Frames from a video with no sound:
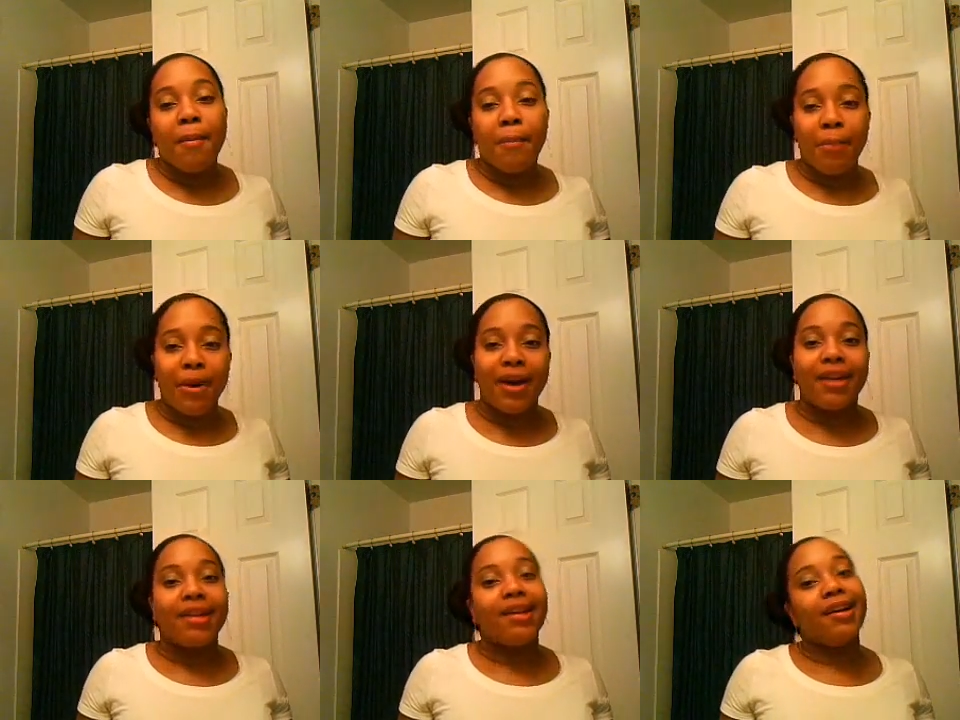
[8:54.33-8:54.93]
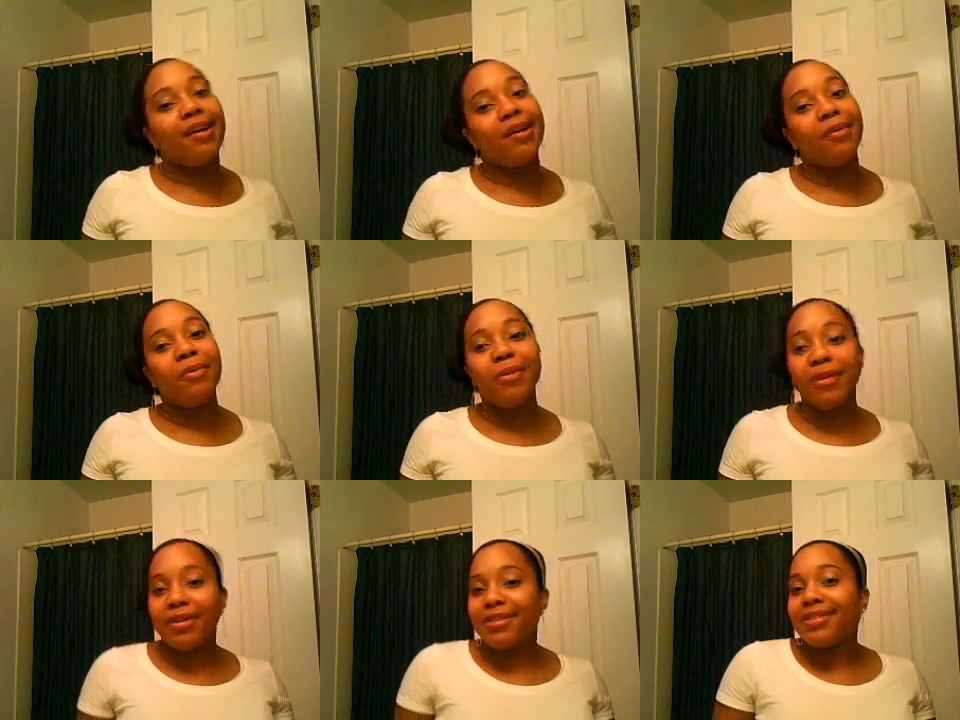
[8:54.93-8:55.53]
But we're
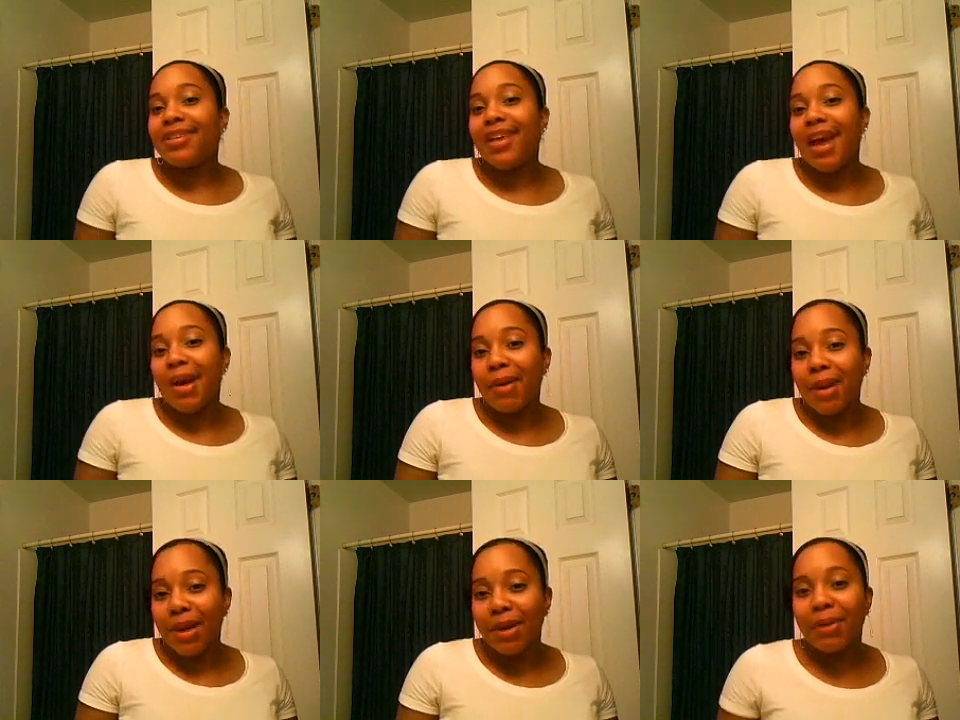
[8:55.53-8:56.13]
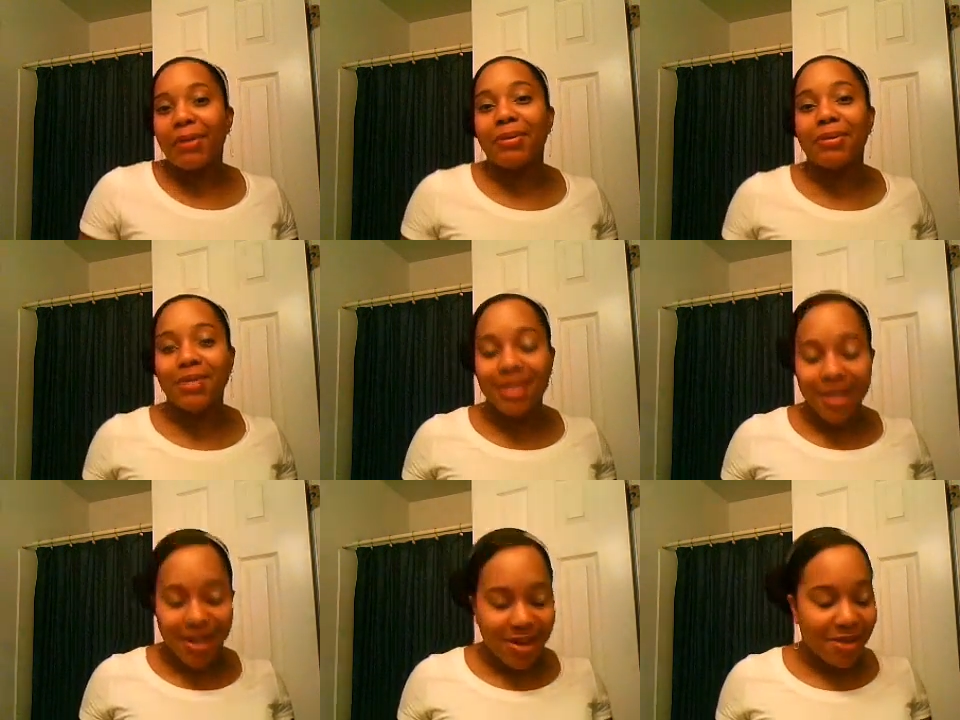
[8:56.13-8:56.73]
going to see how it goes.